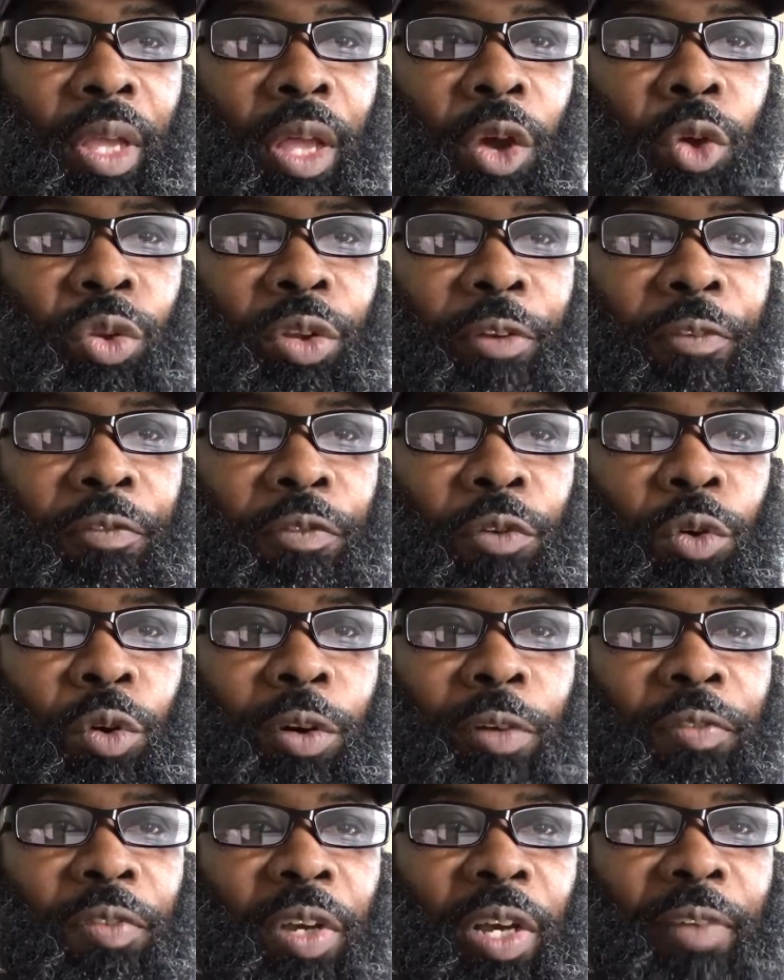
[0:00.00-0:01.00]
on the
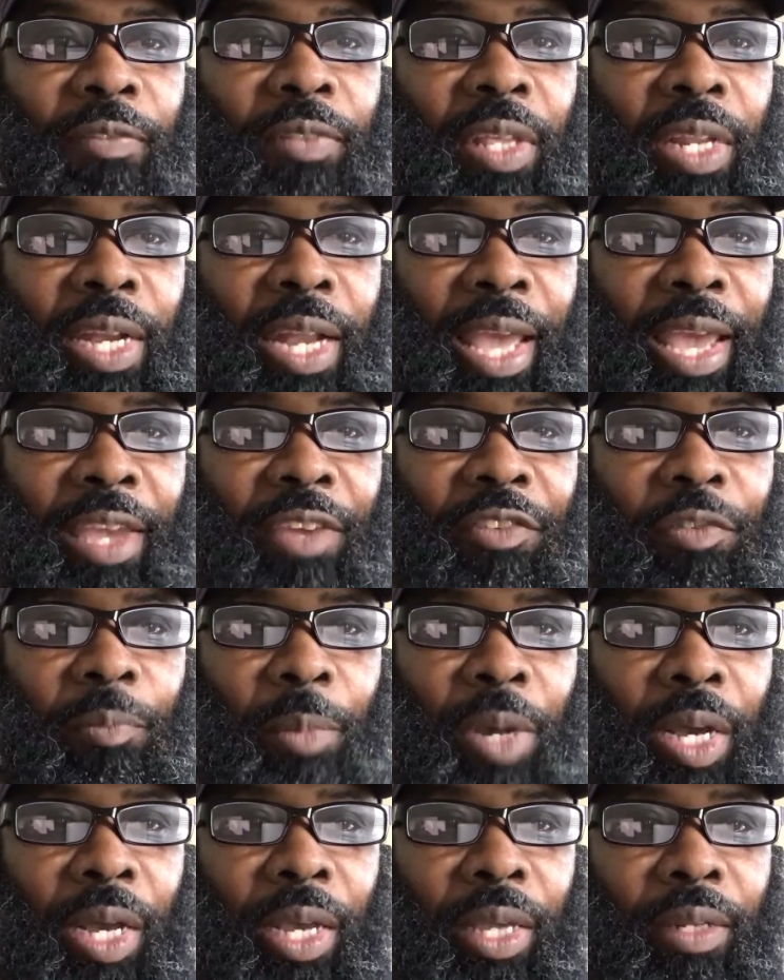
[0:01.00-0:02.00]
fourth of the ninth
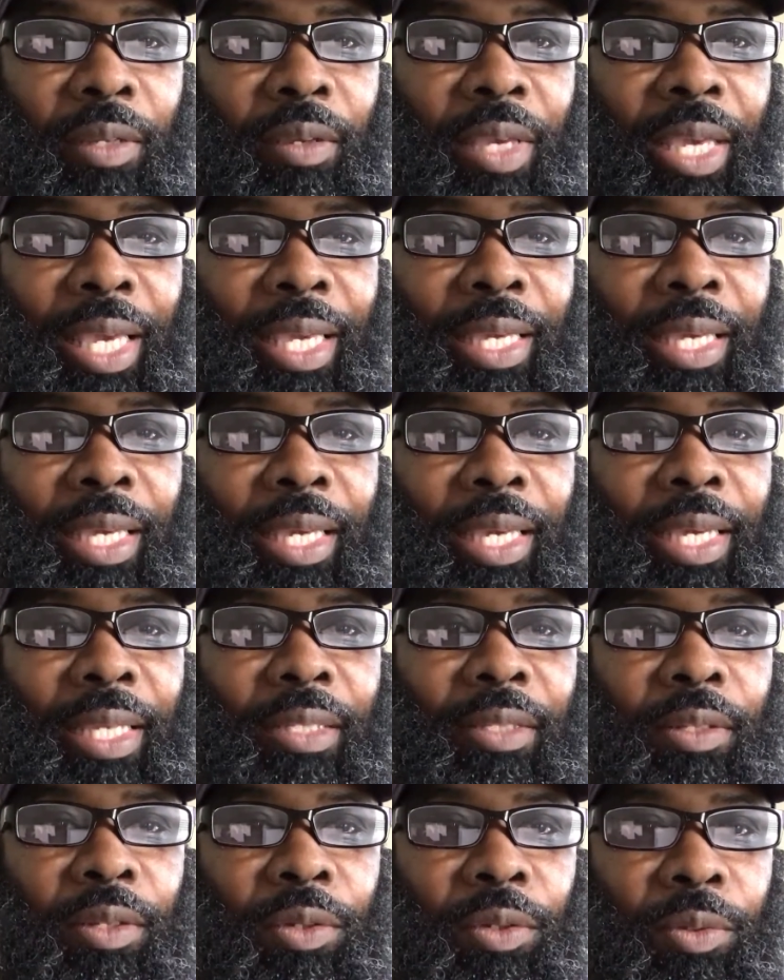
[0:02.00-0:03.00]
month in
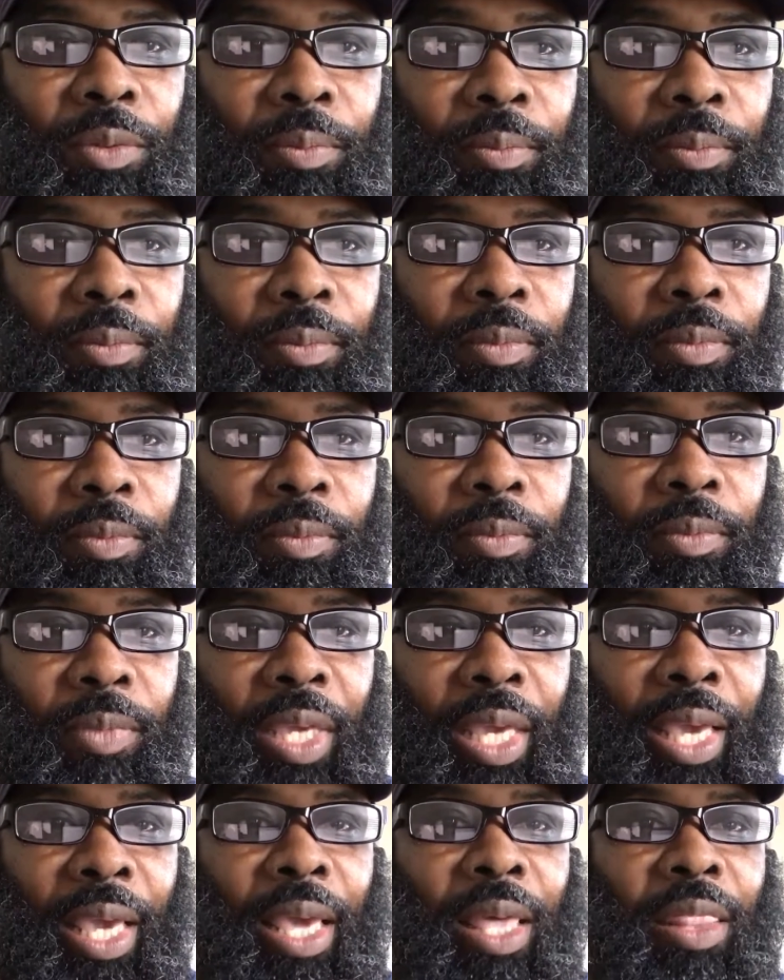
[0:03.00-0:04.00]
Kislu.
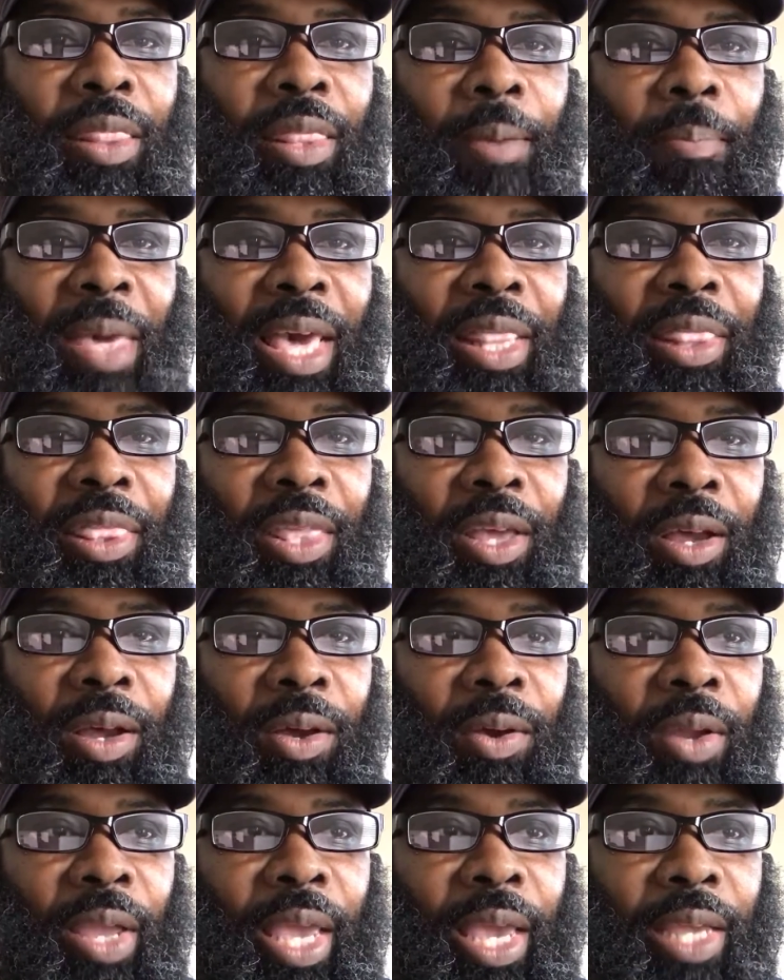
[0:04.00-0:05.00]
Now
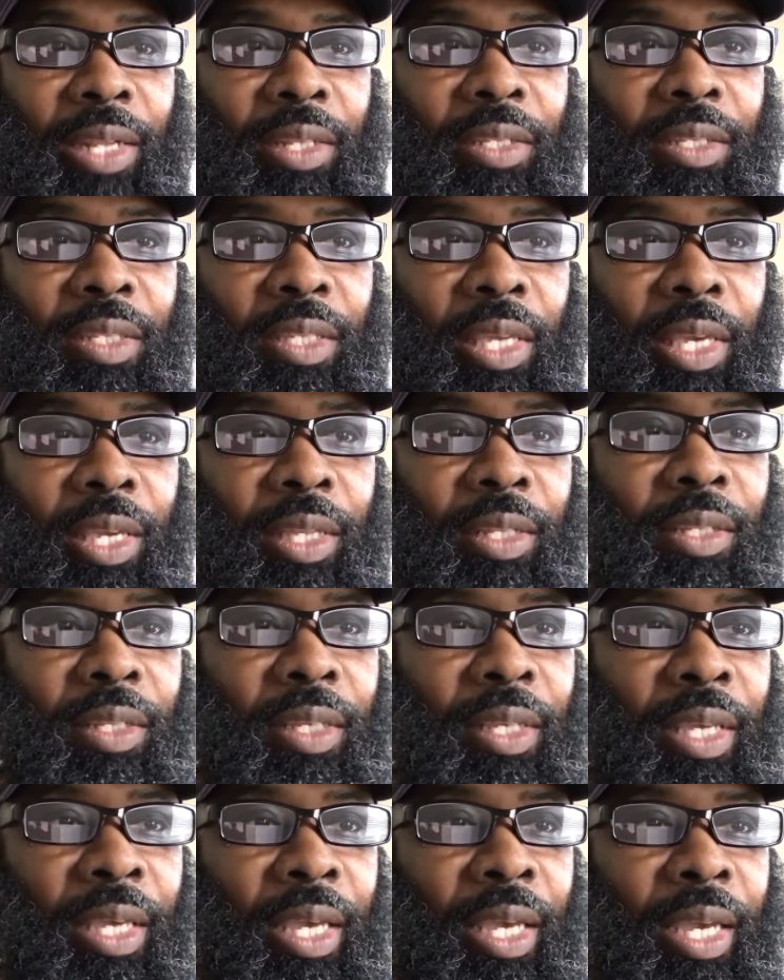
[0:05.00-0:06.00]
Bethel had sent
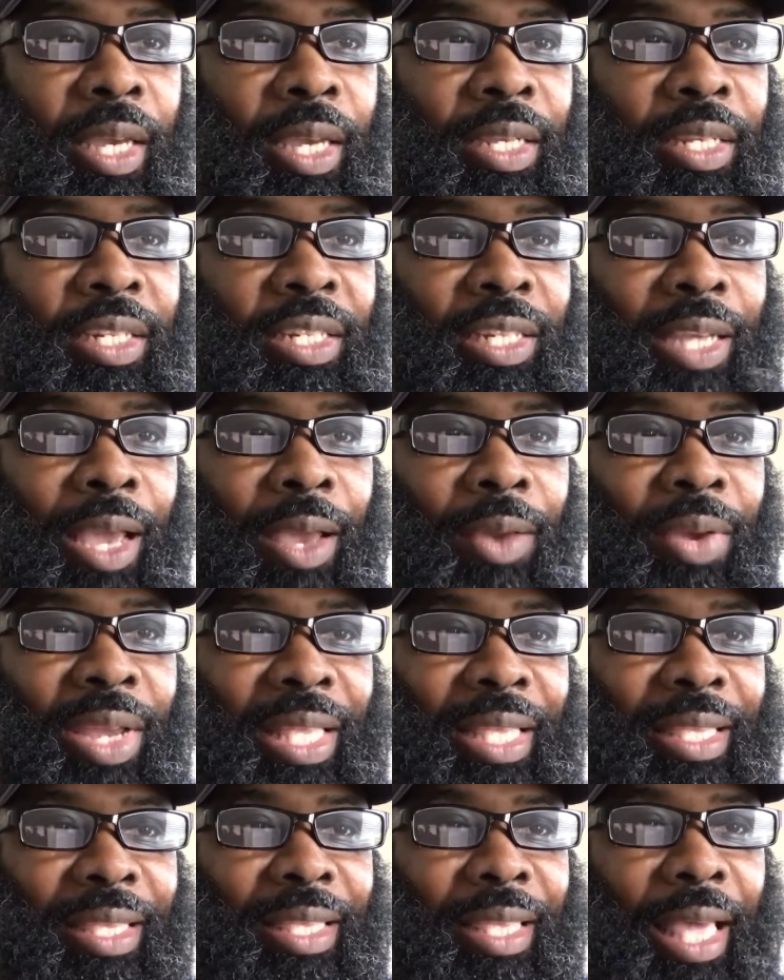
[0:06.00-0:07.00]

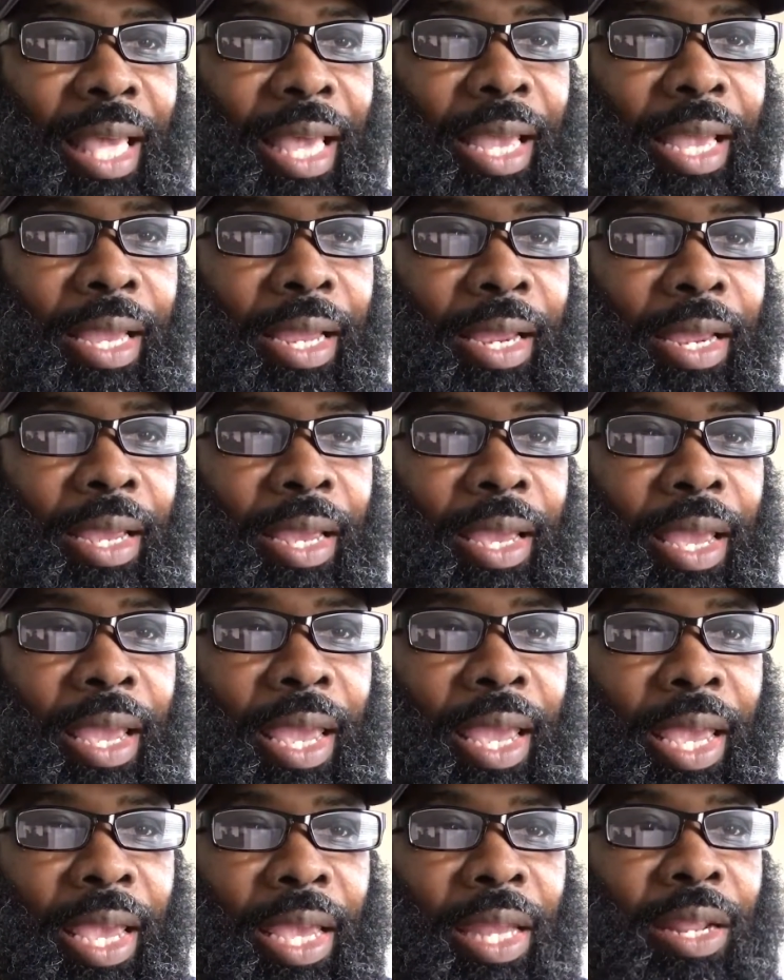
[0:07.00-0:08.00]
Sharitha
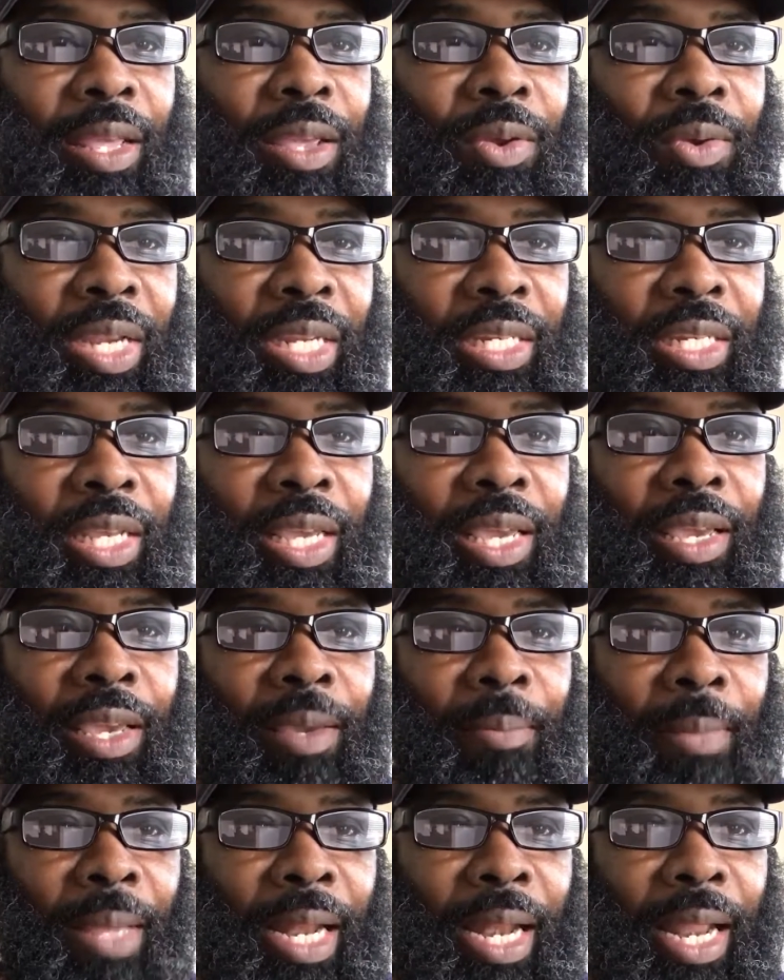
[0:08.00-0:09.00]
and
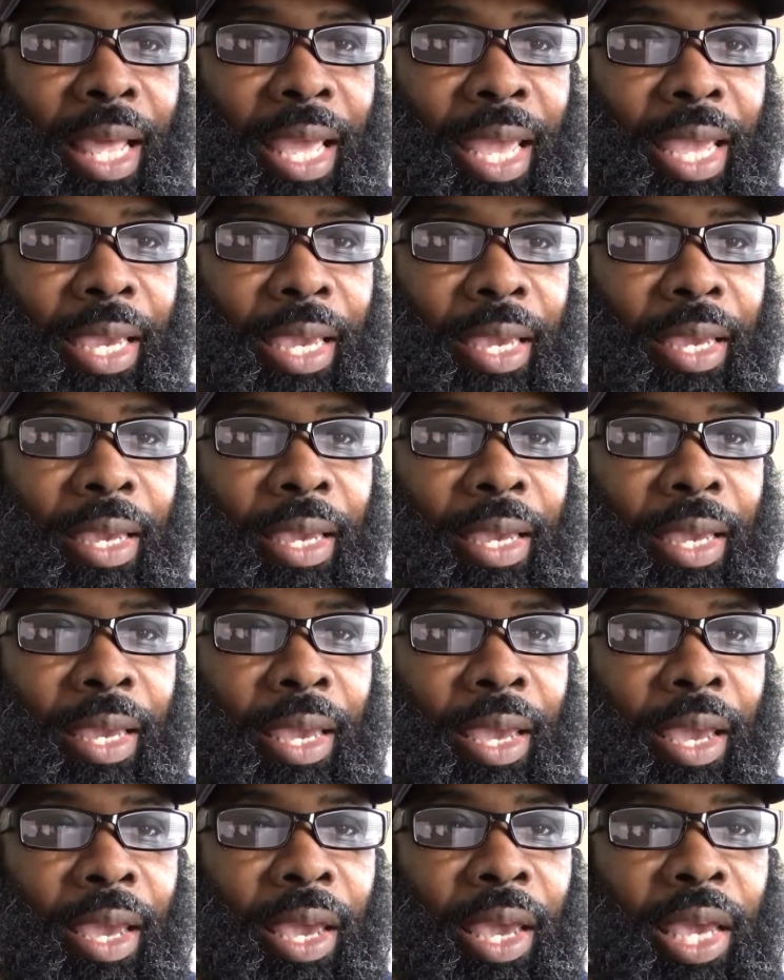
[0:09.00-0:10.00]
Regem Melech
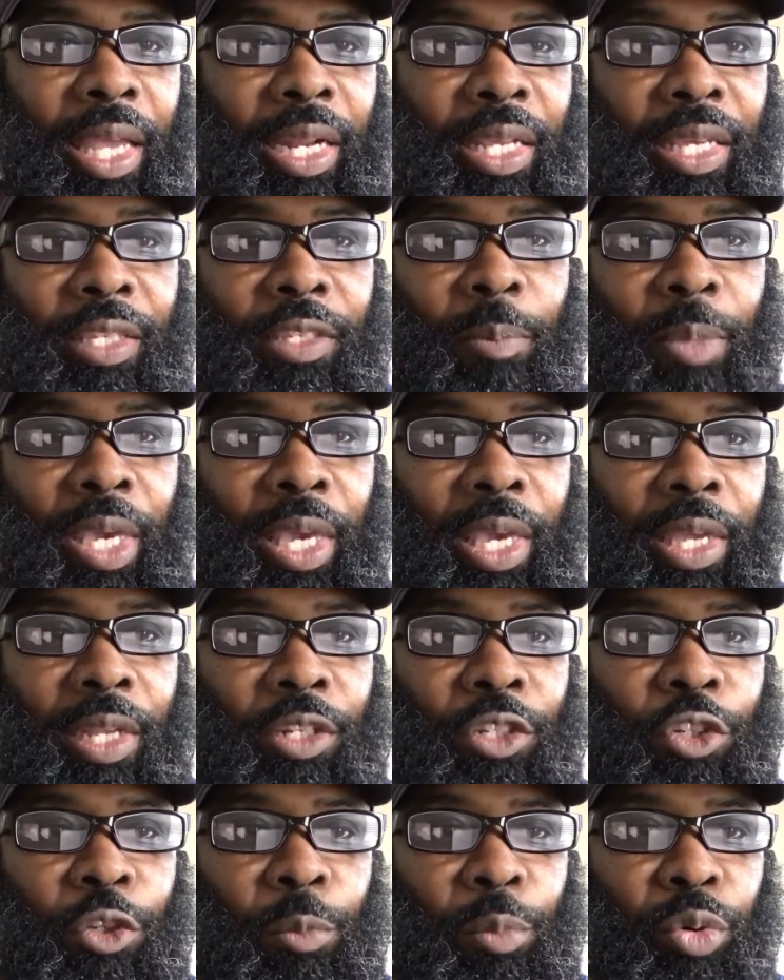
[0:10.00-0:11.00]
and his
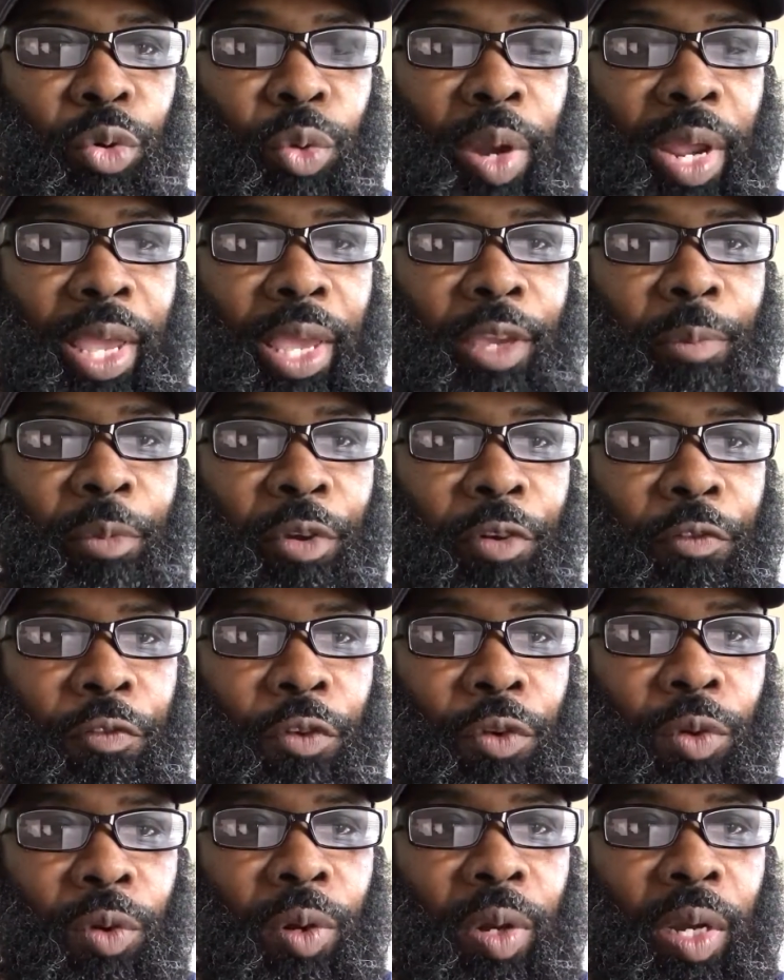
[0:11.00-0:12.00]
men to pray
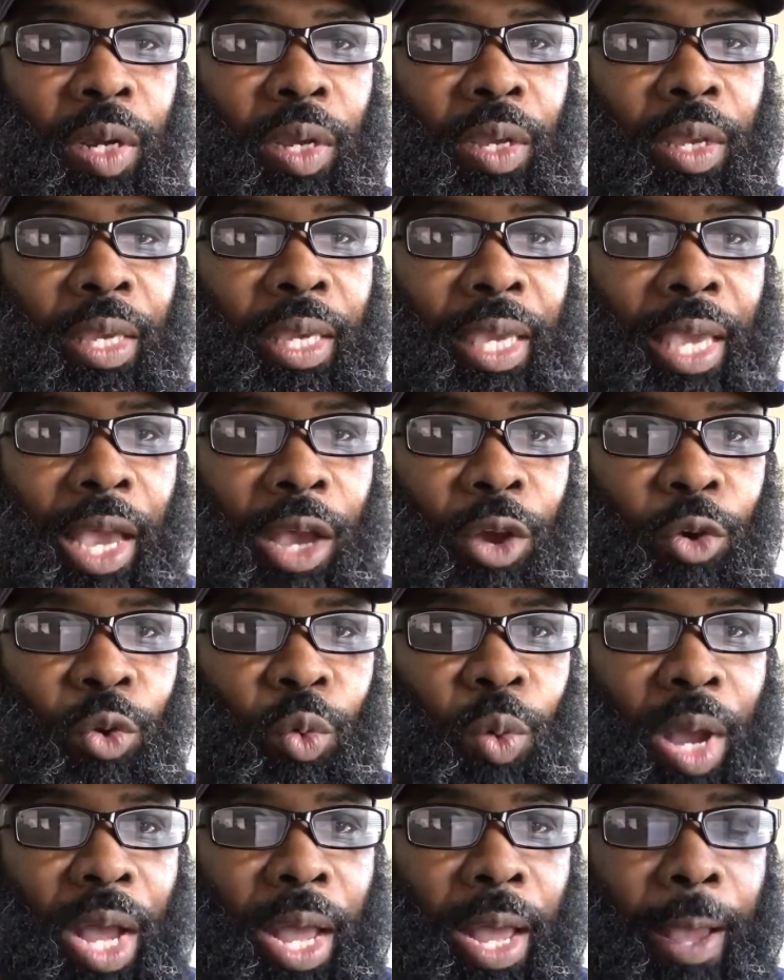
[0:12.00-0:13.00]
before
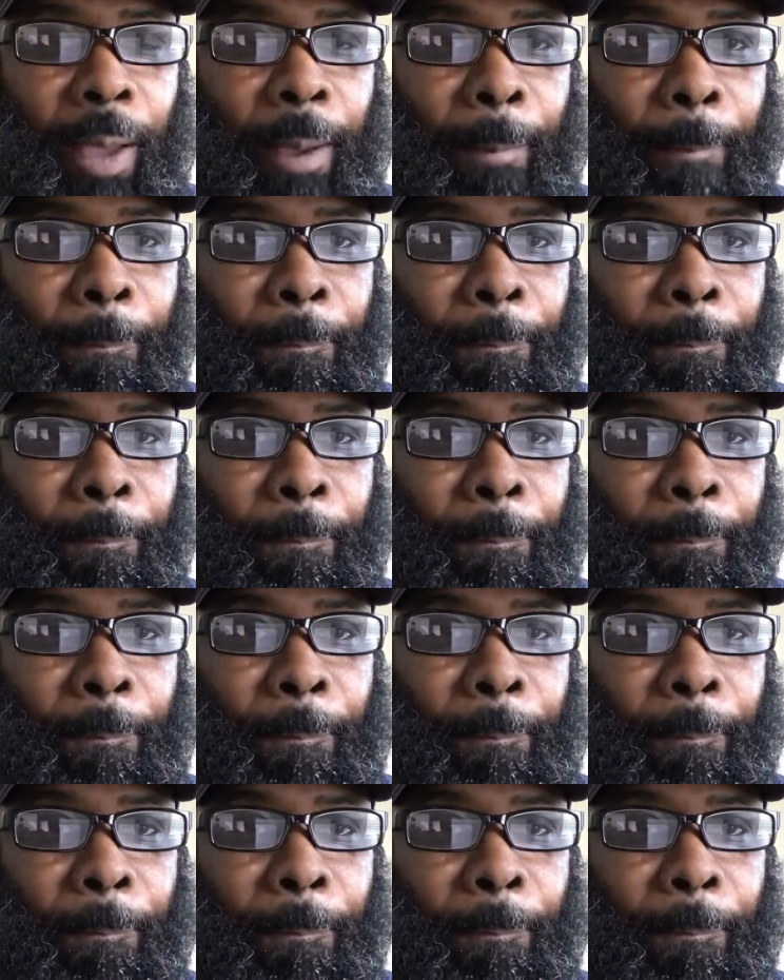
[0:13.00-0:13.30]
Yahuwah